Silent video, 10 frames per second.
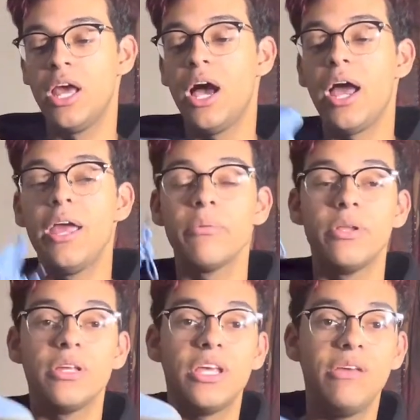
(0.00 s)
I am going
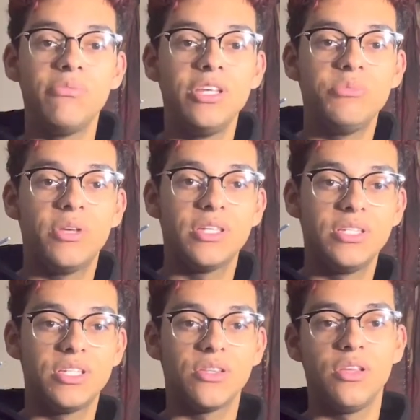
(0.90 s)
to keep these because
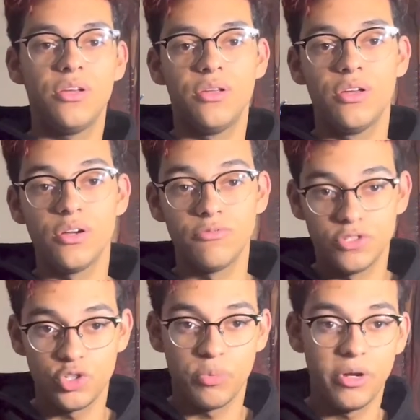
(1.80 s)
these are the
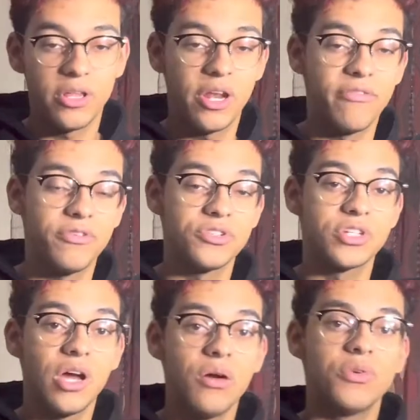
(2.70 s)
original pair that I first
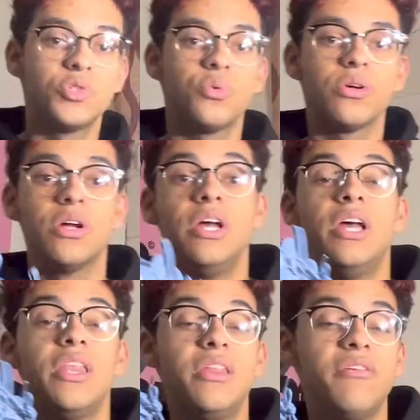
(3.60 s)
got, which were
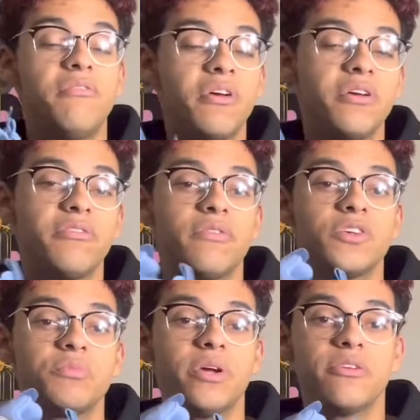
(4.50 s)
the very
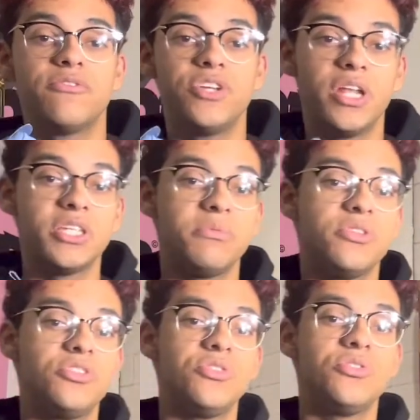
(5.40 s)
first pair of Jaden Smith
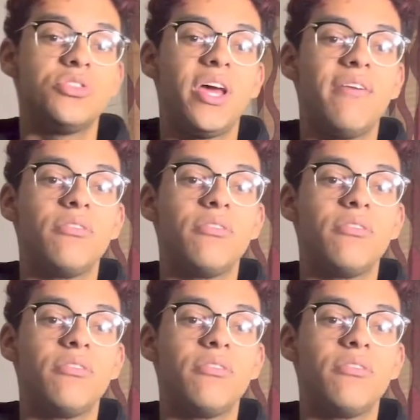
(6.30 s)
shoes to ever